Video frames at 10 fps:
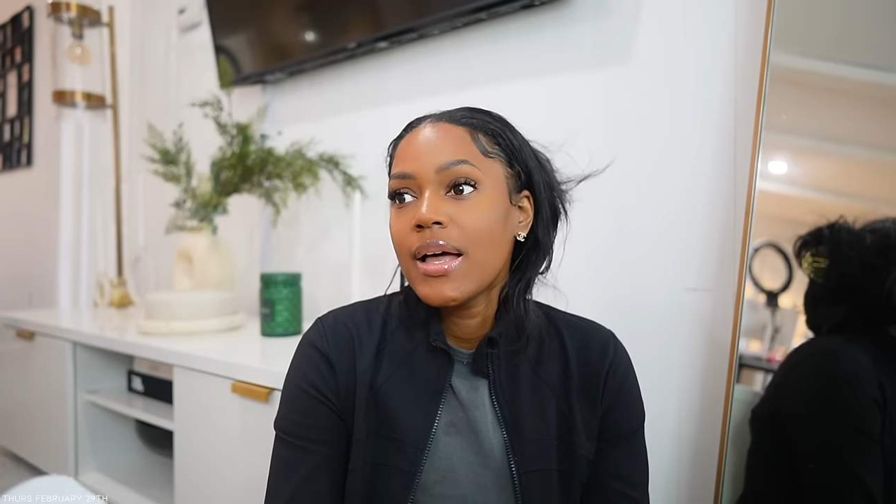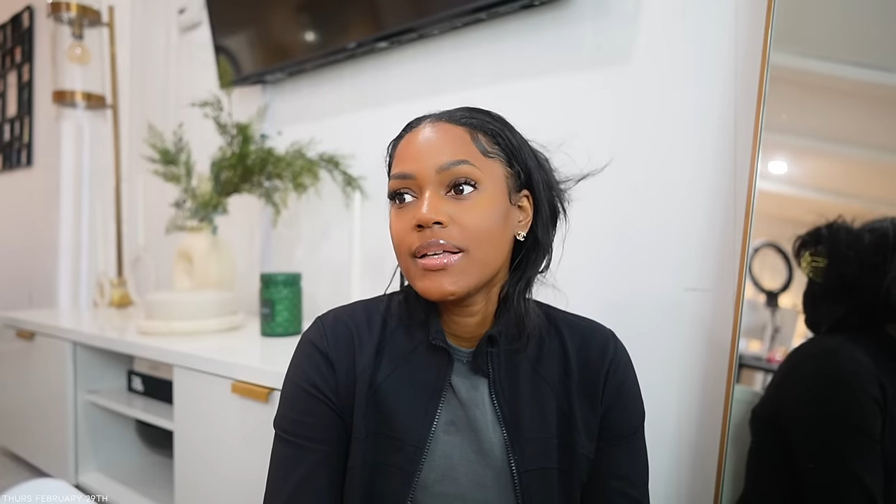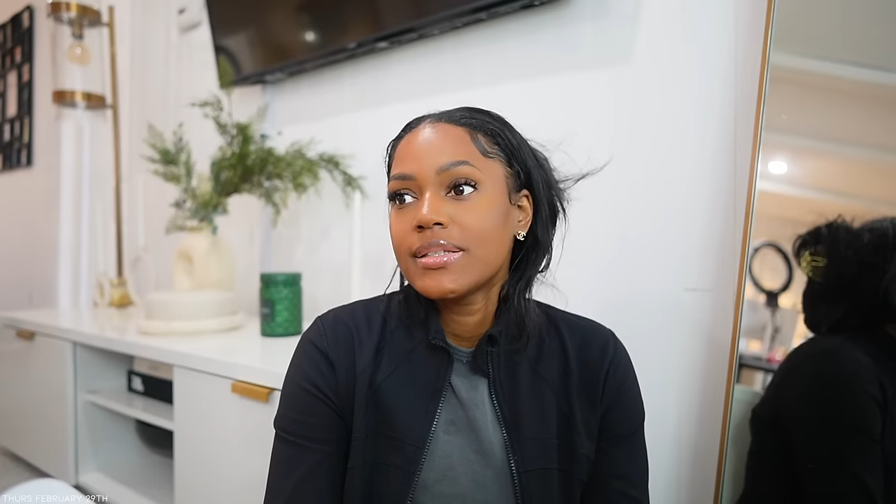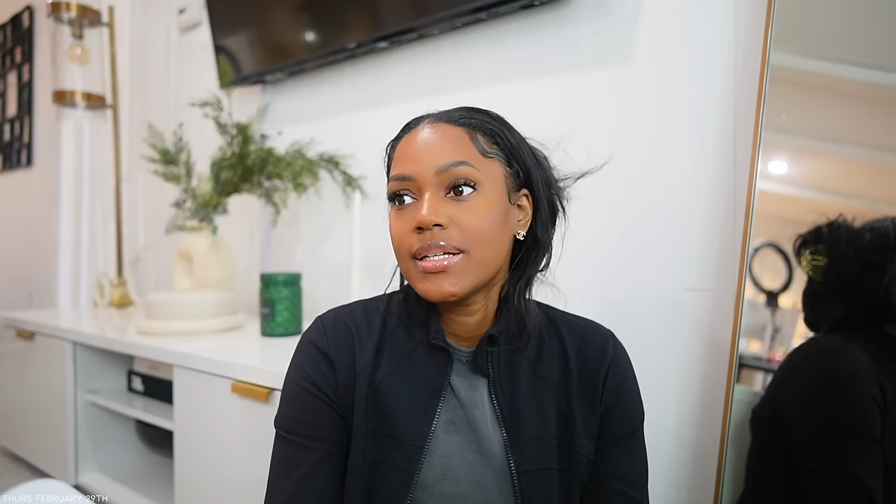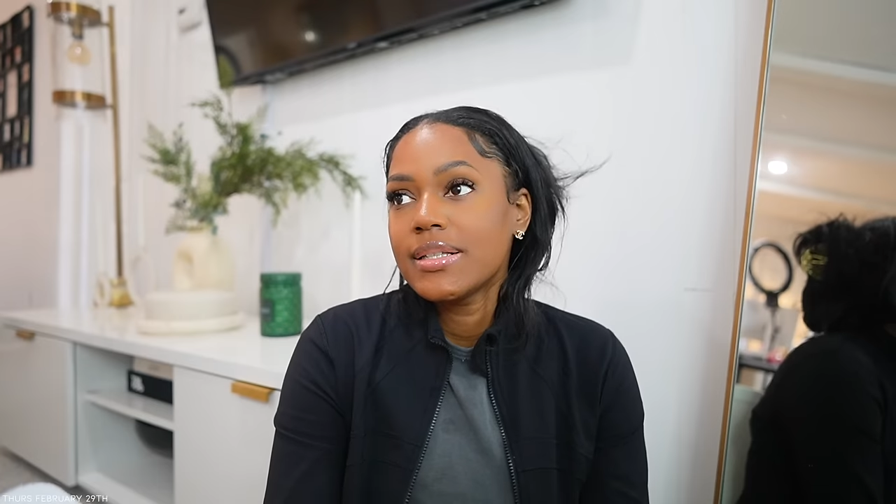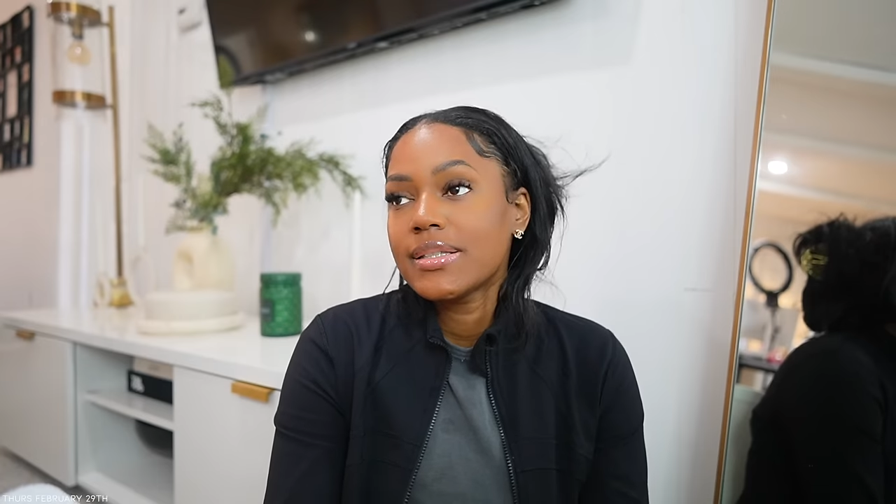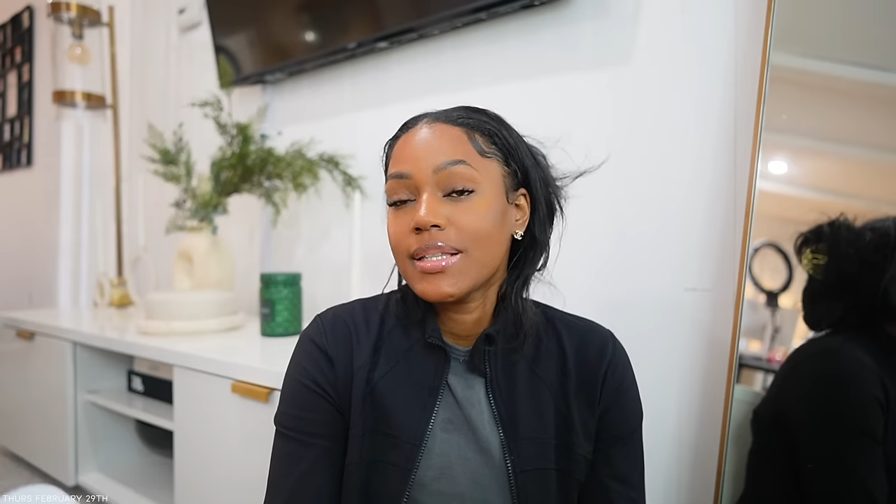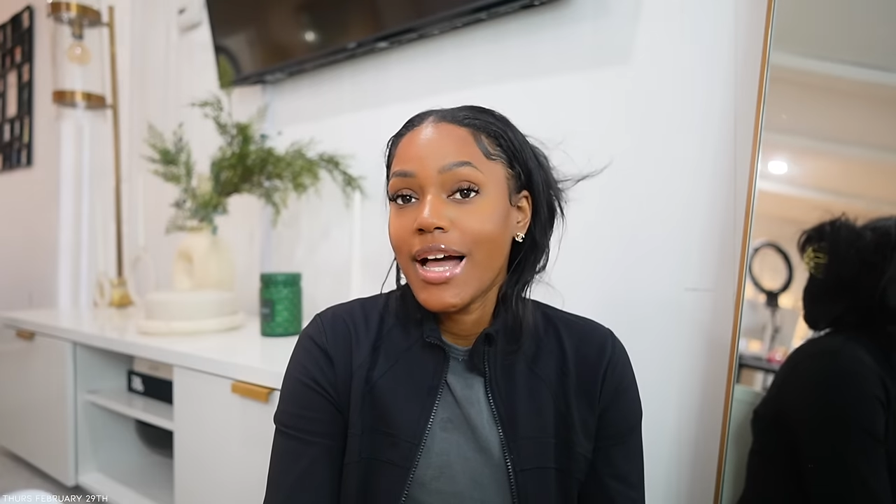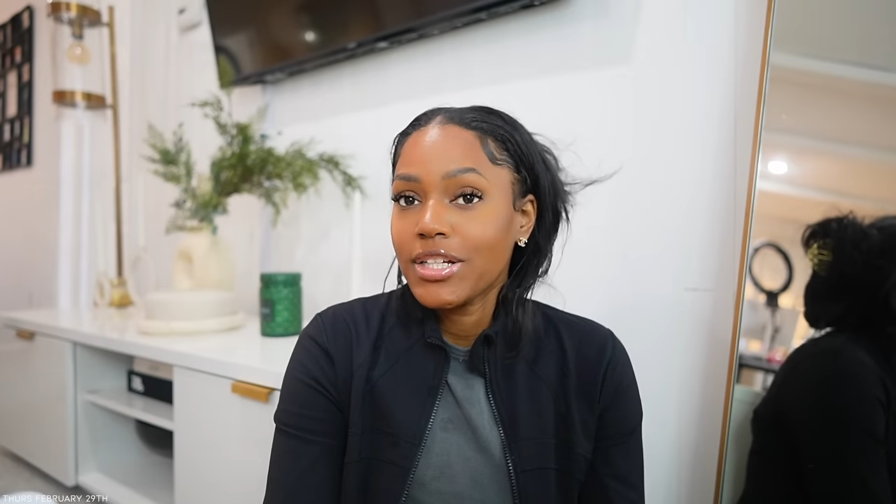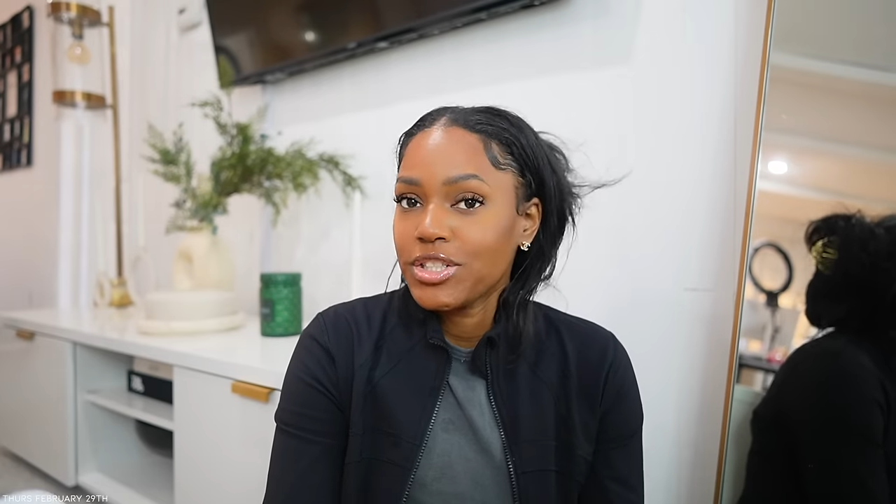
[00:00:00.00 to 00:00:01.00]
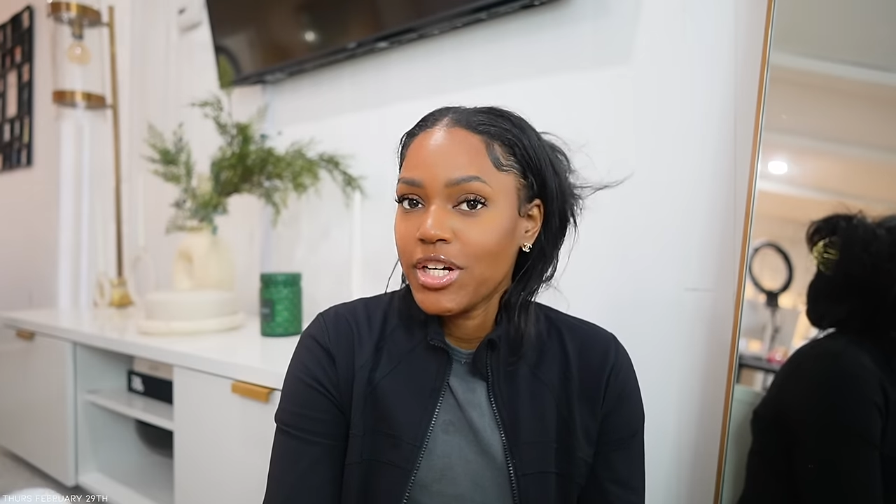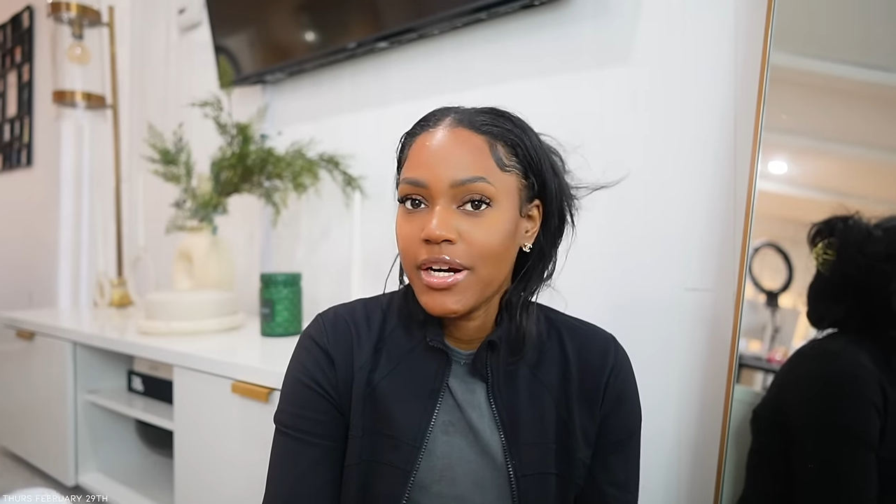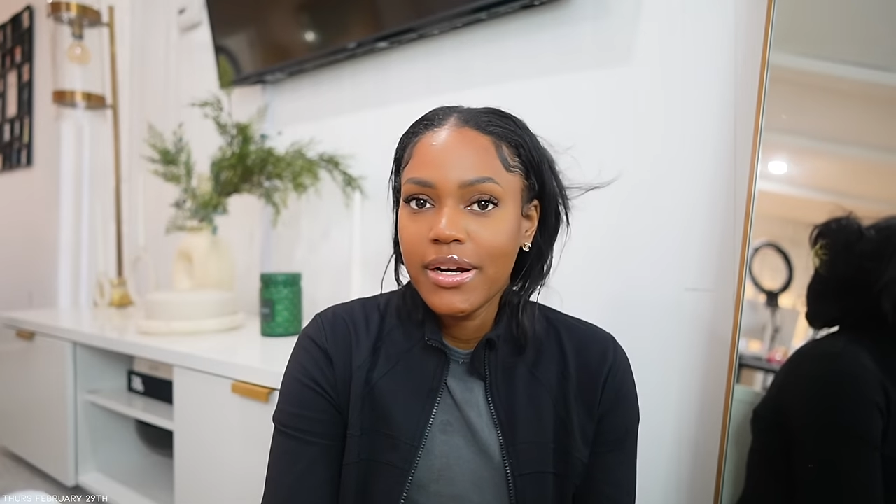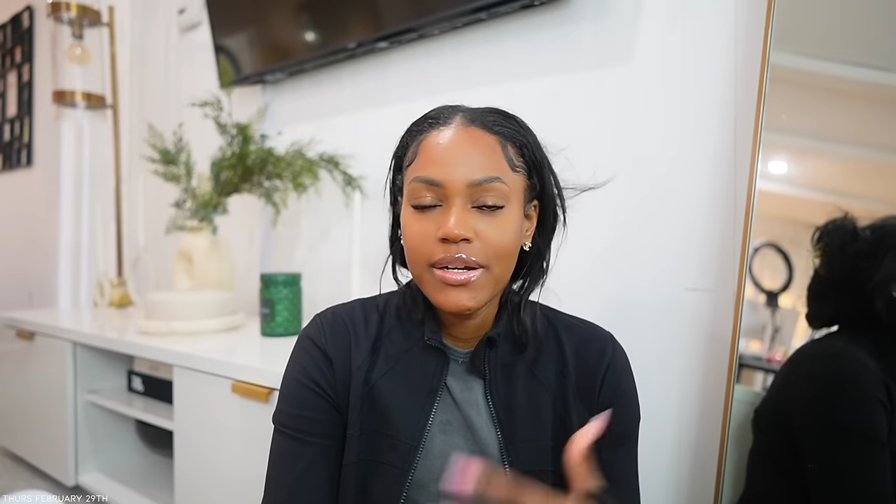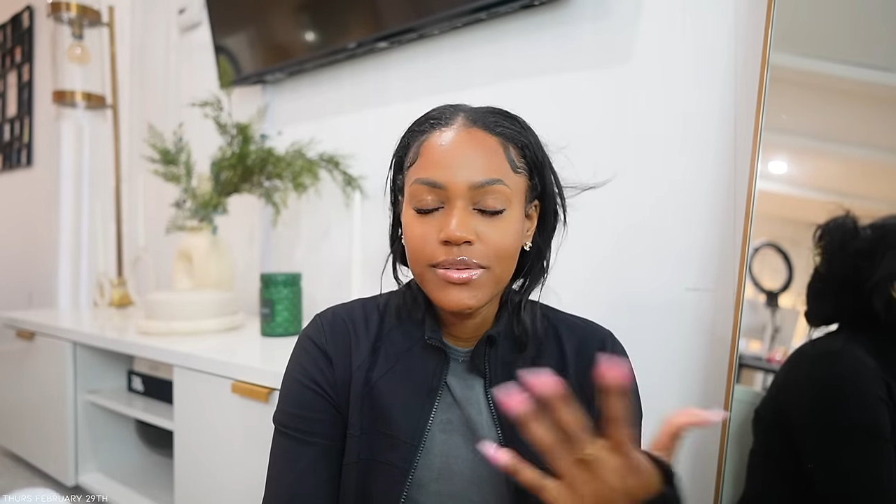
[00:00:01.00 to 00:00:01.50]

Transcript: since last year,